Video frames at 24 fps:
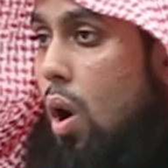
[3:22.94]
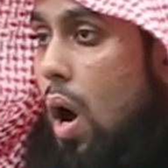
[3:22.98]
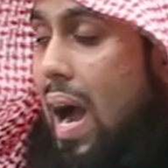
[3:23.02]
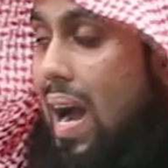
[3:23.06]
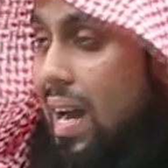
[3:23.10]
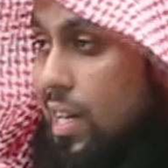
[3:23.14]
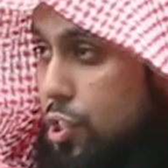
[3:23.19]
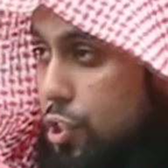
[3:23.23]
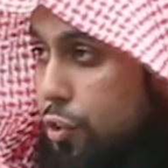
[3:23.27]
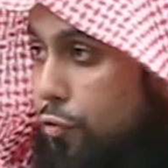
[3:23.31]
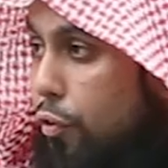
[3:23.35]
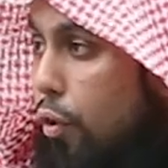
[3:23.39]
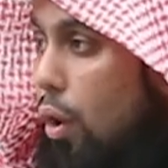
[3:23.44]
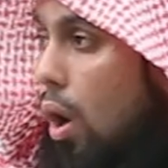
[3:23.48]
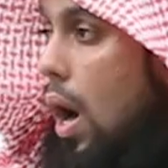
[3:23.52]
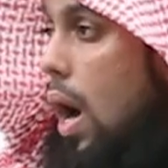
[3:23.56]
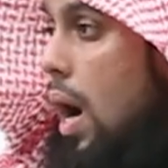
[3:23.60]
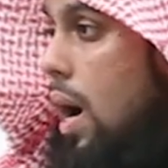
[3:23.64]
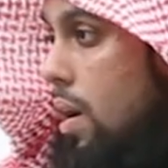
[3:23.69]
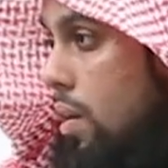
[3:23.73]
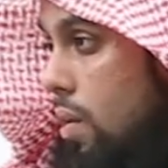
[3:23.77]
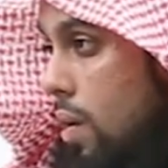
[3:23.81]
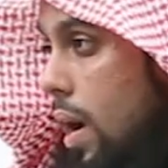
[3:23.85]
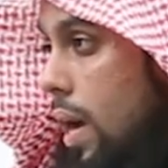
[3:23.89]
ask for
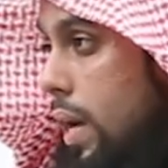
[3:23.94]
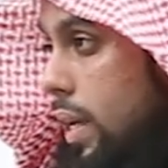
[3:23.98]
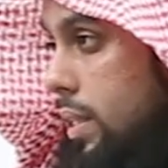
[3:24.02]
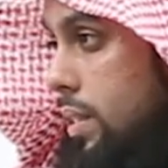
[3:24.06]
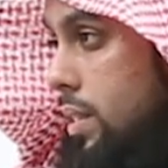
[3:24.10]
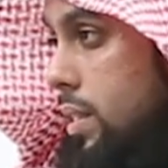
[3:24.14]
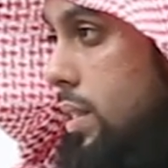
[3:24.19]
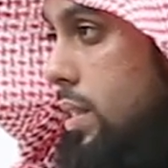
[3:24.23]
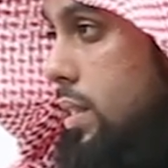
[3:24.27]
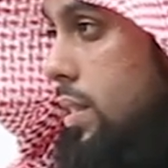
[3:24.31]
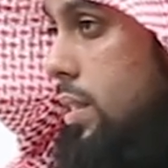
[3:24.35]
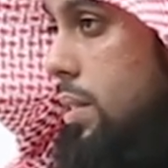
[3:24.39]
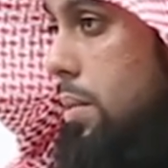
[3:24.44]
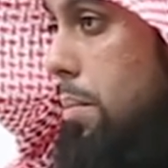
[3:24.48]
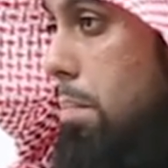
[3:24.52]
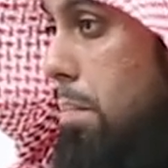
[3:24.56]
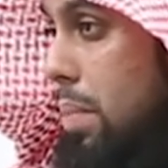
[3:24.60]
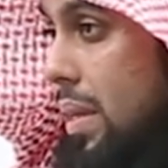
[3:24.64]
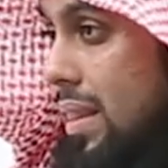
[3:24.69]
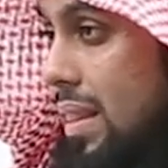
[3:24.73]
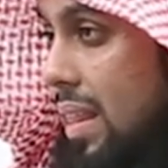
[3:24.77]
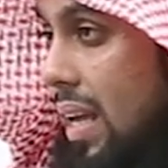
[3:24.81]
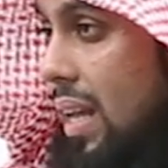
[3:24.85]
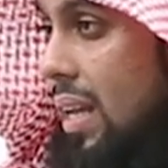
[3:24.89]
our rights.
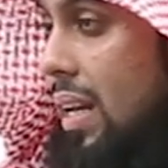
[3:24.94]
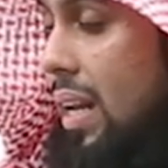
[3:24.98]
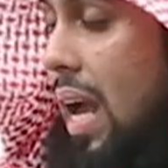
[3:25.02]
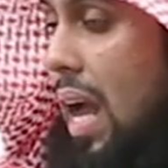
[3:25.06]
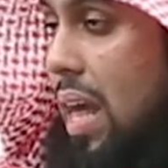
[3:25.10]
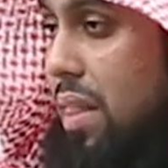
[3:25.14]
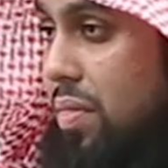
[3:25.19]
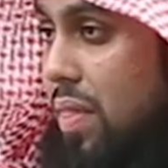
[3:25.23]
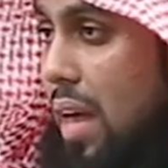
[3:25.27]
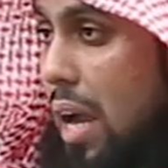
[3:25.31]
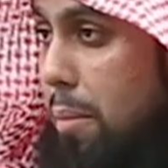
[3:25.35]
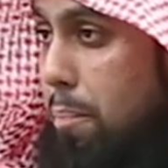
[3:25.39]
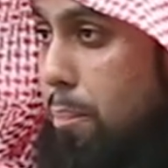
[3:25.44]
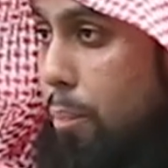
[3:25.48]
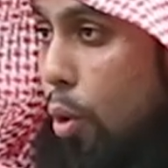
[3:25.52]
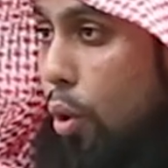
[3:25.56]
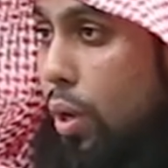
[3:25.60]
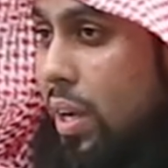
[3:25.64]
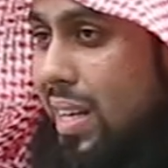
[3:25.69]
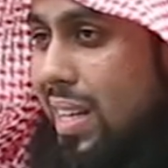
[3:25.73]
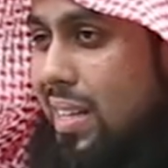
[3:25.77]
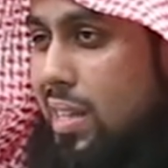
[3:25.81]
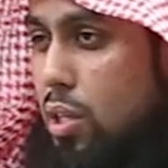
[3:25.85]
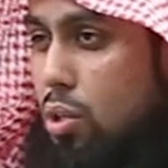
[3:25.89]
But then at that
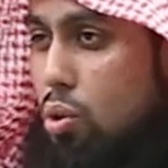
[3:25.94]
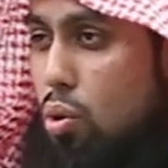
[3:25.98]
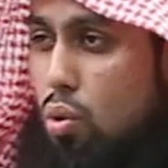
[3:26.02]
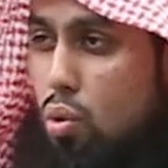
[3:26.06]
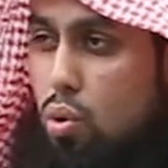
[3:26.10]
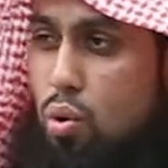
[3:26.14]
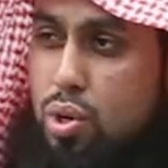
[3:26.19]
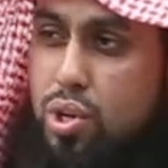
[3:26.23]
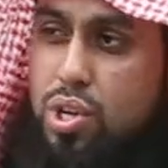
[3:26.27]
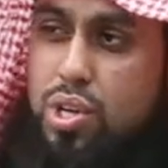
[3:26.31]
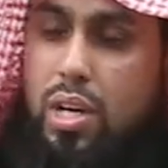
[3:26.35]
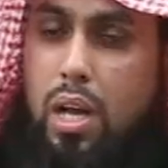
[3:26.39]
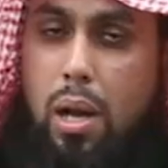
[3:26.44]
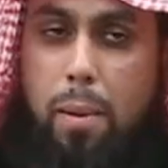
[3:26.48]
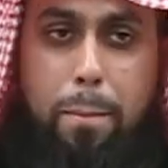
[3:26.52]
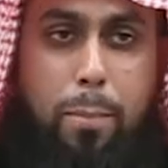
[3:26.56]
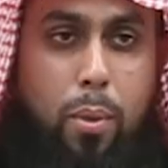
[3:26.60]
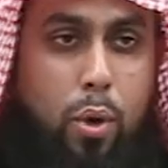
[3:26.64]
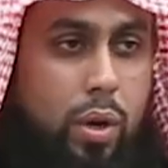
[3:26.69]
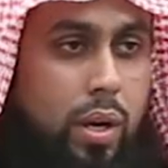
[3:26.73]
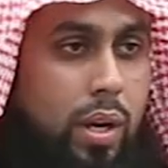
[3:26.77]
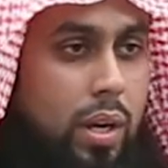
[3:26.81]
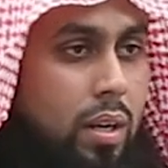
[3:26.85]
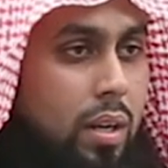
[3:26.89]
point, at that crucial
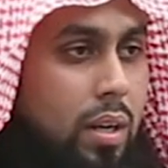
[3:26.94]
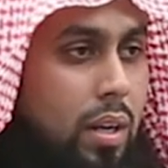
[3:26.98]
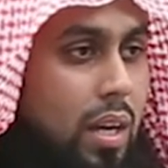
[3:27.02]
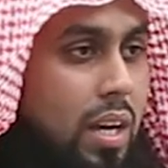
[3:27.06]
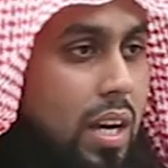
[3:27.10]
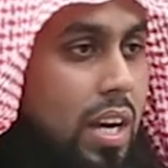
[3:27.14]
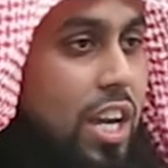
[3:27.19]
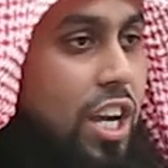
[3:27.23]
point,